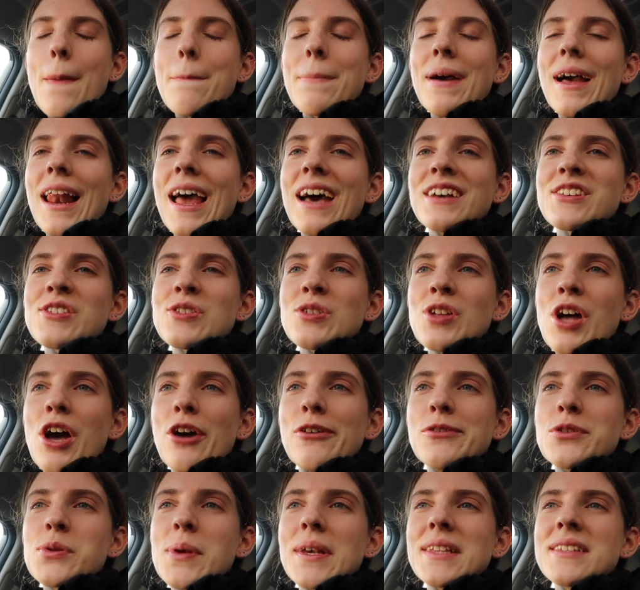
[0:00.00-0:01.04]
But alas,
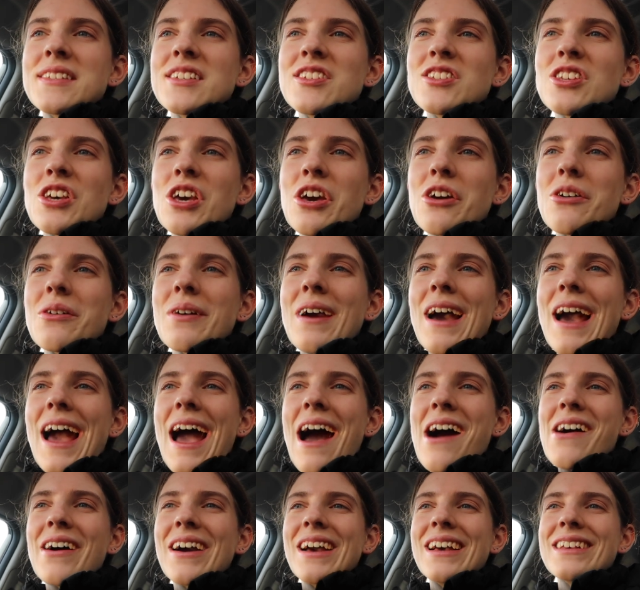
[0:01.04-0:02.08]
no, 22,
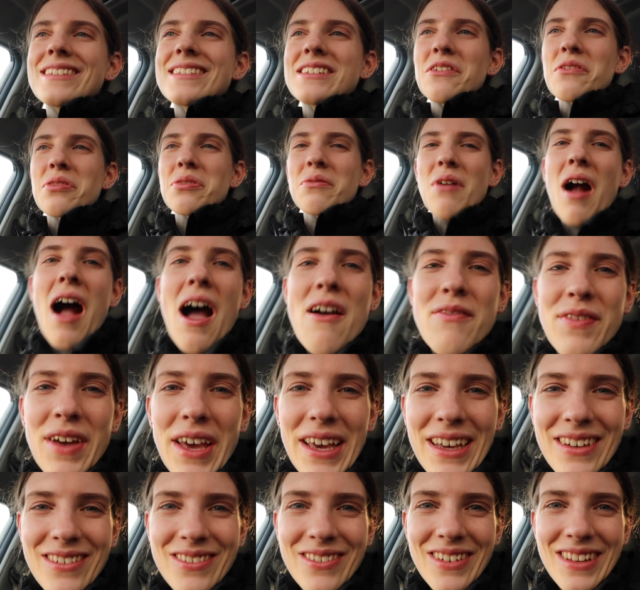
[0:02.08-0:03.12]
out here still
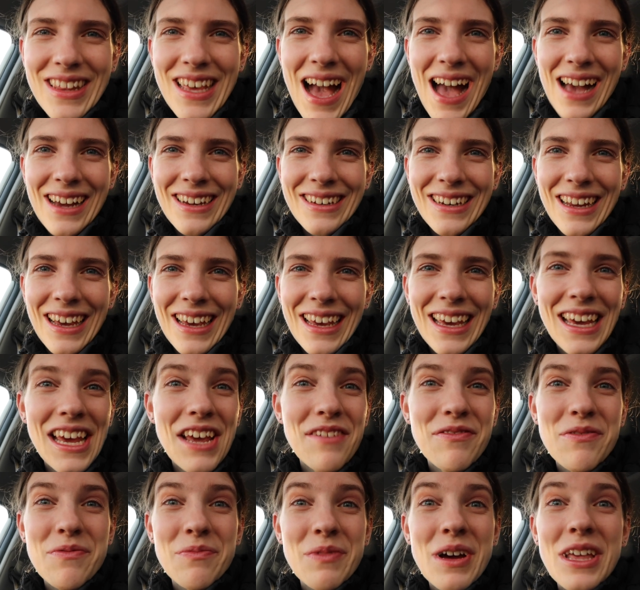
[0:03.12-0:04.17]
thriving with the acne,
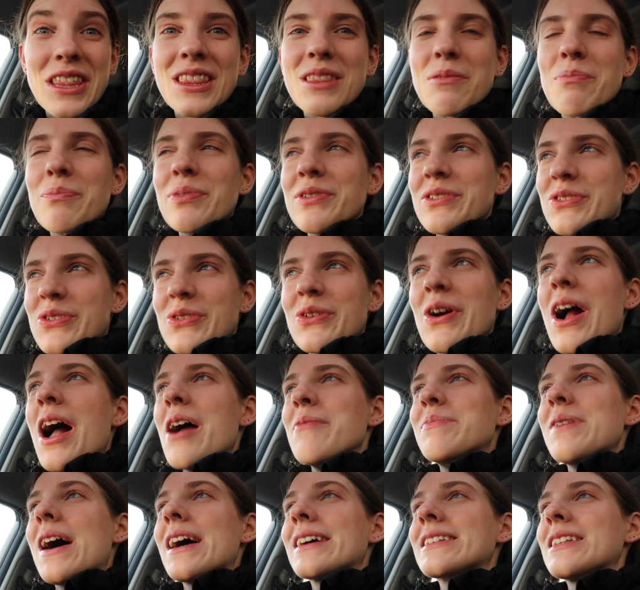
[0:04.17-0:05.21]
even with
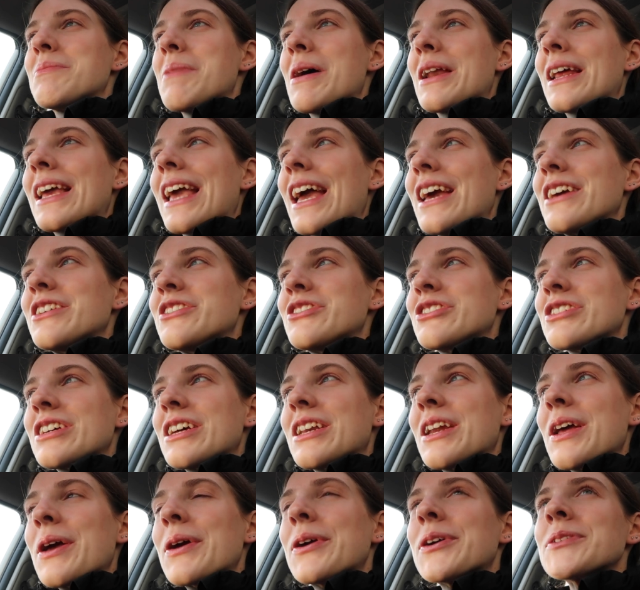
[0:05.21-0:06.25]
prescribed acne
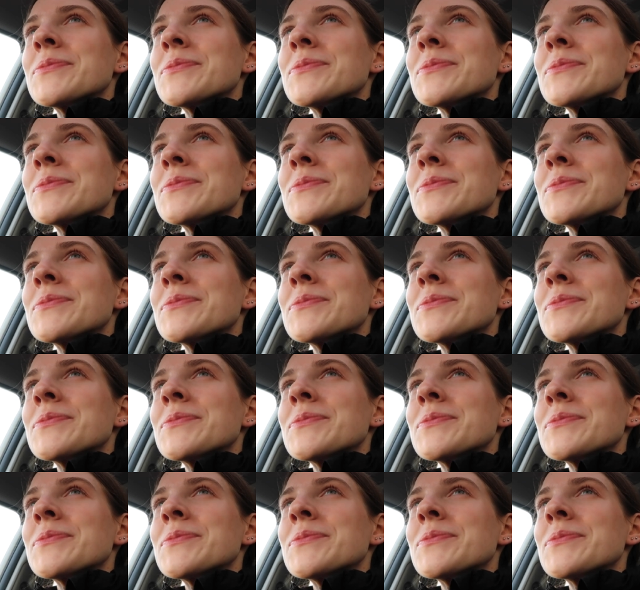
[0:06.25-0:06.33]
medication.